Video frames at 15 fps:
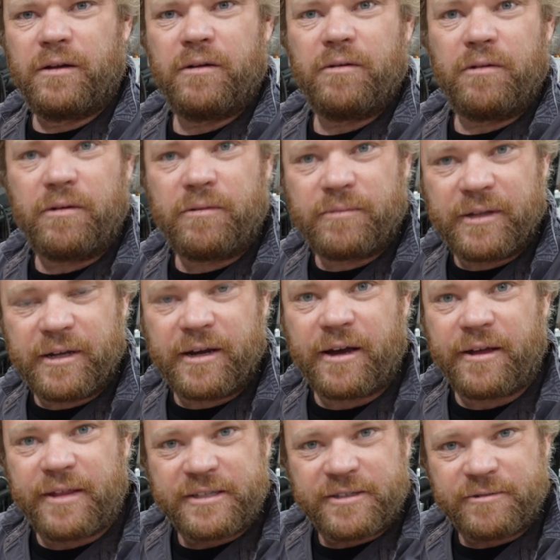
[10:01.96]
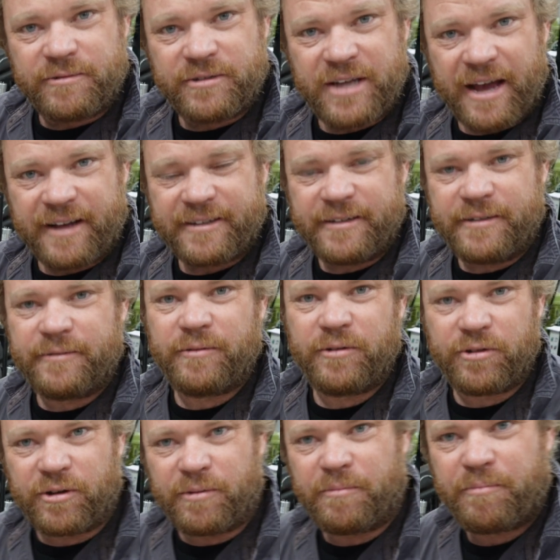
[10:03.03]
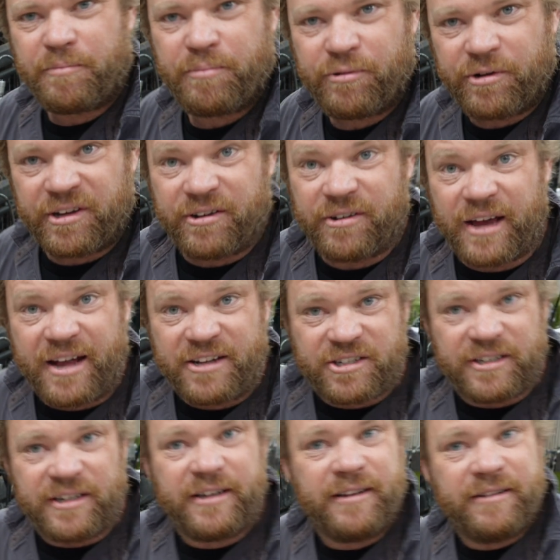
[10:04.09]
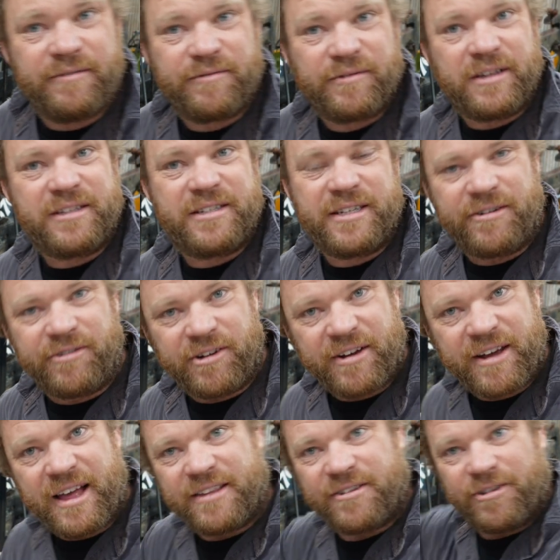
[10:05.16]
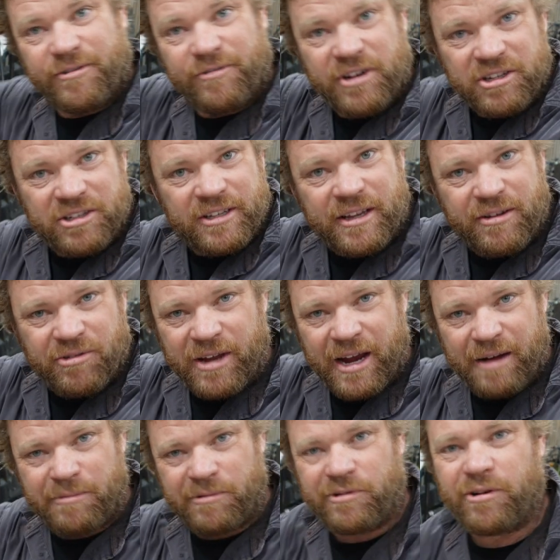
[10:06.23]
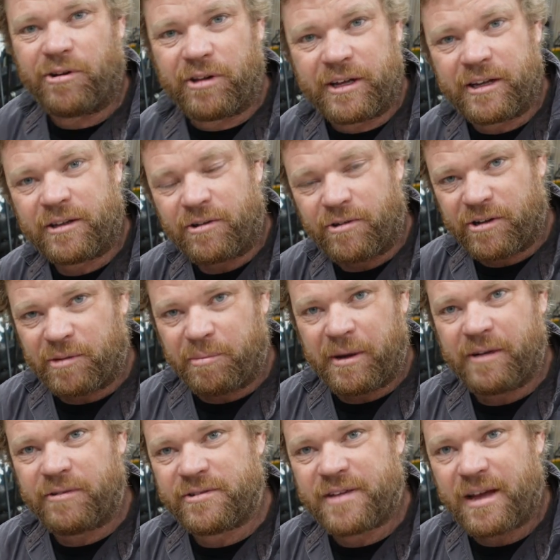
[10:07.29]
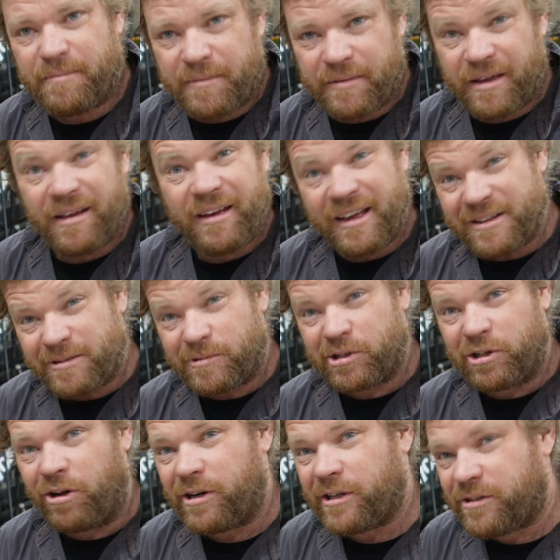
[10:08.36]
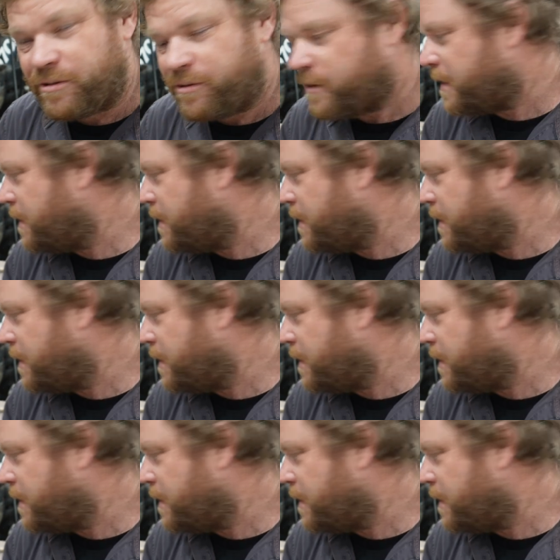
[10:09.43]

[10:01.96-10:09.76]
Right, well there you go, that's all tacked in, looking pretty good actually, considering I can't sort of reach in there with a hammer and dolly and line the panels up as I would like to.